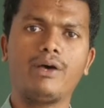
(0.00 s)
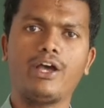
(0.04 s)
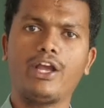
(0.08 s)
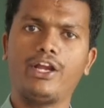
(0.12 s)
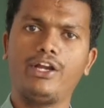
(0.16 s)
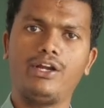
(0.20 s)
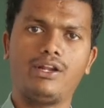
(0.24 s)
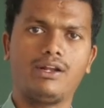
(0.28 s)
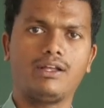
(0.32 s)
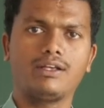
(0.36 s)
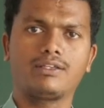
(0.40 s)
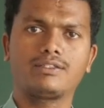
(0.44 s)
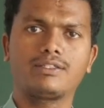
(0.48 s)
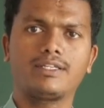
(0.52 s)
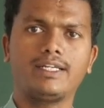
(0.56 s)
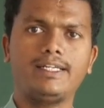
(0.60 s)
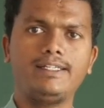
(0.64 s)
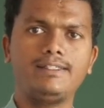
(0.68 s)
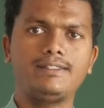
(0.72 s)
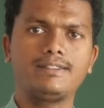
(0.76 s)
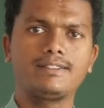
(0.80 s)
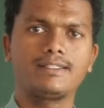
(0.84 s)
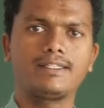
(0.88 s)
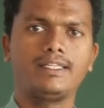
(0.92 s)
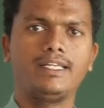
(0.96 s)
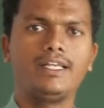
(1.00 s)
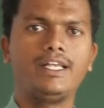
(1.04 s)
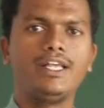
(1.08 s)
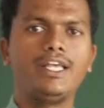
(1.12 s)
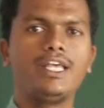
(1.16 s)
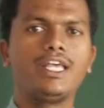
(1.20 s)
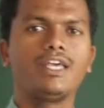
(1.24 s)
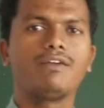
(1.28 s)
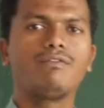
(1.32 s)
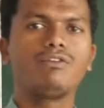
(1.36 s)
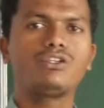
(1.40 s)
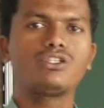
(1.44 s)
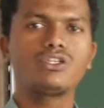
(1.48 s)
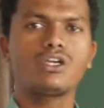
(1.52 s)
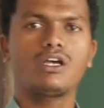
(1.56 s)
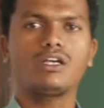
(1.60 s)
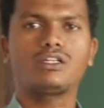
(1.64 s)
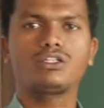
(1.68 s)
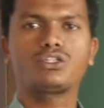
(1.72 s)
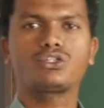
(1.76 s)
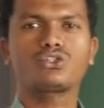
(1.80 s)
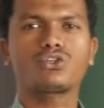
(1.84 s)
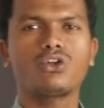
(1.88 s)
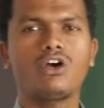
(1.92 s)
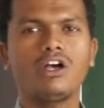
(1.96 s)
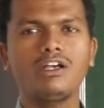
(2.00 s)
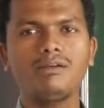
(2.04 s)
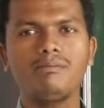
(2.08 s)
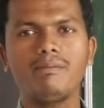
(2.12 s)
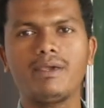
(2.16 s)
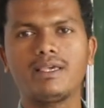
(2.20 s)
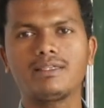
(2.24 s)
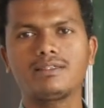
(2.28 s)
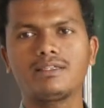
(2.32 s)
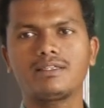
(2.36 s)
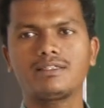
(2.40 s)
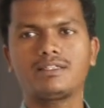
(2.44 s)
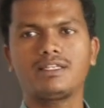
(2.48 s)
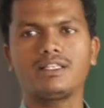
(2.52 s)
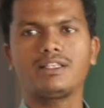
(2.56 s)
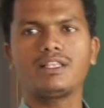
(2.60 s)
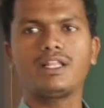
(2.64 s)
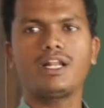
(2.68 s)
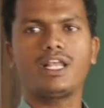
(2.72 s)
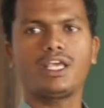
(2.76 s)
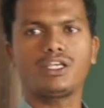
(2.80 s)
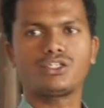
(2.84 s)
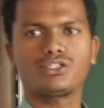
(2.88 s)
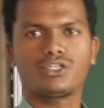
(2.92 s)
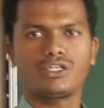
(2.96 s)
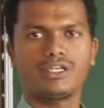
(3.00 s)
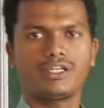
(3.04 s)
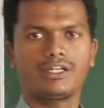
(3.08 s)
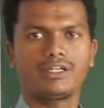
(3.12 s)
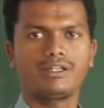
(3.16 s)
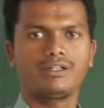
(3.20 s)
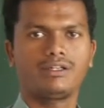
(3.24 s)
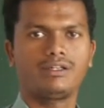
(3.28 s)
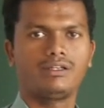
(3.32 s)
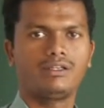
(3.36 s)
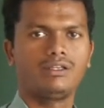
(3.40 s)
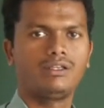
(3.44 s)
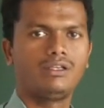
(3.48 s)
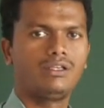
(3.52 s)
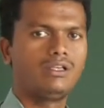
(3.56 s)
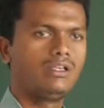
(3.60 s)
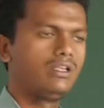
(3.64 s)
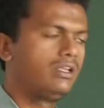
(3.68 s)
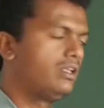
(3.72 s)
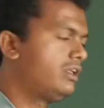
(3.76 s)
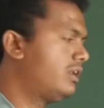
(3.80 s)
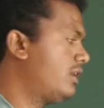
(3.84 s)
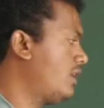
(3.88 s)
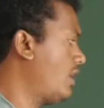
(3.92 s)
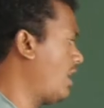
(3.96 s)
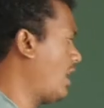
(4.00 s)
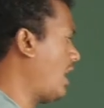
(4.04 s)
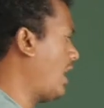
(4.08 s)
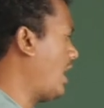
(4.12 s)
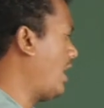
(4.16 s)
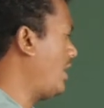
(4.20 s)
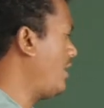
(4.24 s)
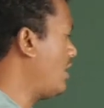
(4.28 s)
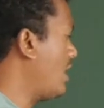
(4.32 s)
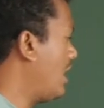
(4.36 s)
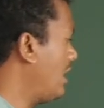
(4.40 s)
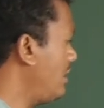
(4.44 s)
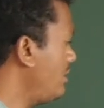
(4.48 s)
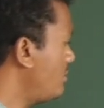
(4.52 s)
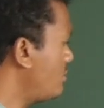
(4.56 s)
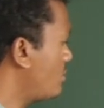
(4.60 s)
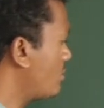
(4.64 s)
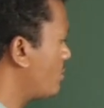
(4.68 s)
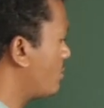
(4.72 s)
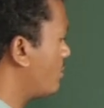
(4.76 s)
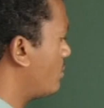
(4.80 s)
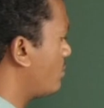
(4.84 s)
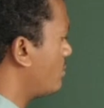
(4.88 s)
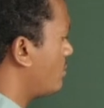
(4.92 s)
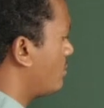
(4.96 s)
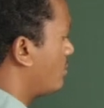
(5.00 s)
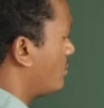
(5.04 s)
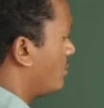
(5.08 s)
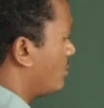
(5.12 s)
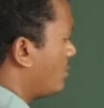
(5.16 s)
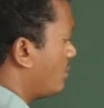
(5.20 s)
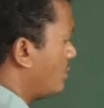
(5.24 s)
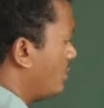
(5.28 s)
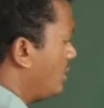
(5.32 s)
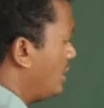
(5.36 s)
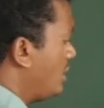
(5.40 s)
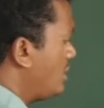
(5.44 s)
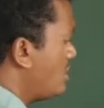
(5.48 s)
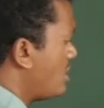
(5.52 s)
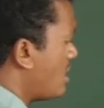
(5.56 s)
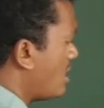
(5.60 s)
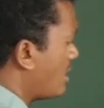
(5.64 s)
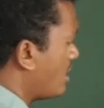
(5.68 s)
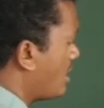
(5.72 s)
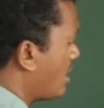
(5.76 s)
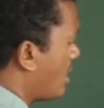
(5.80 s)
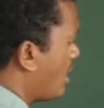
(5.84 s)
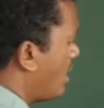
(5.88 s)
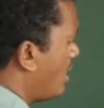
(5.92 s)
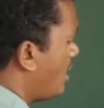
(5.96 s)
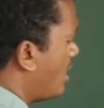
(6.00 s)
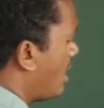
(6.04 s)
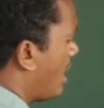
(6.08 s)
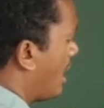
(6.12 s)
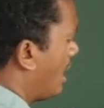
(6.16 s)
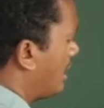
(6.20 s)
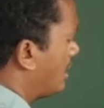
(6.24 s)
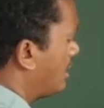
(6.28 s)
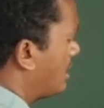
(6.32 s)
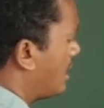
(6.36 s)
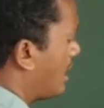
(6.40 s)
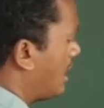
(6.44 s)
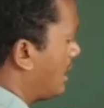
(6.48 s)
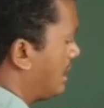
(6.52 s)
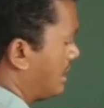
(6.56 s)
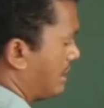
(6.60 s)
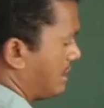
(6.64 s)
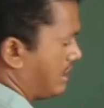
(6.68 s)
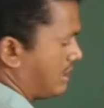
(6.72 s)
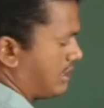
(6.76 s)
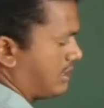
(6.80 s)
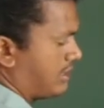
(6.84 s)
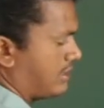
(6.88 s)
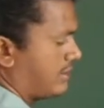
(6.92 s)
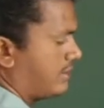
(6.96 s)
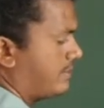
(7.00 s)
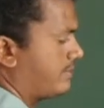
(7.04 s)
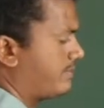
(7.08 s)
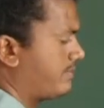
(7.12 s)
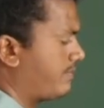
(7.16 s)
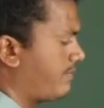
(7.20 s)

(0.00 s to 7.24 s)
hydroxides, which are strong bases in the nature. And also these are called alkalis.